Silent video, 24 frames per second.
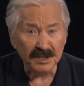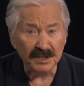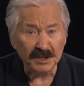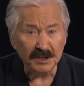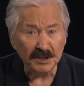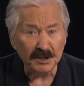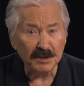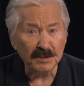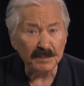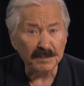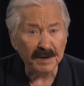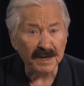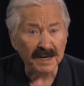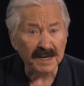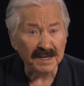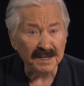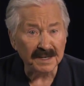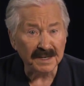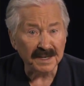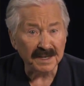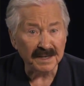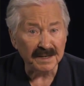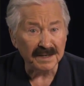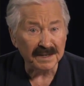you might
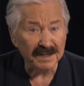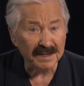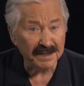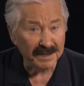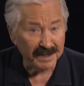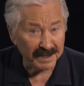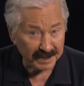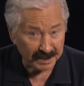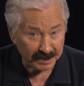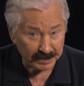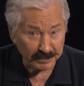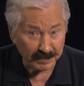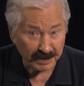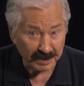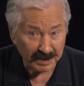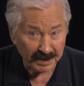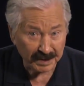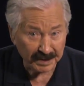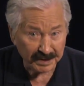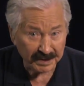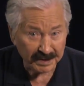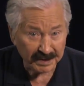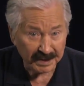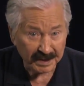need it next
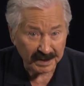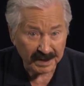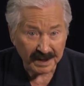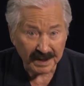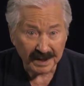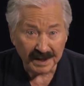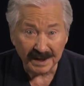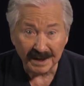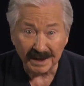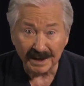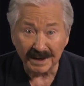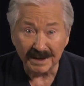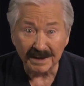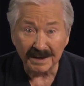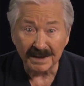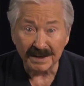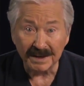month. And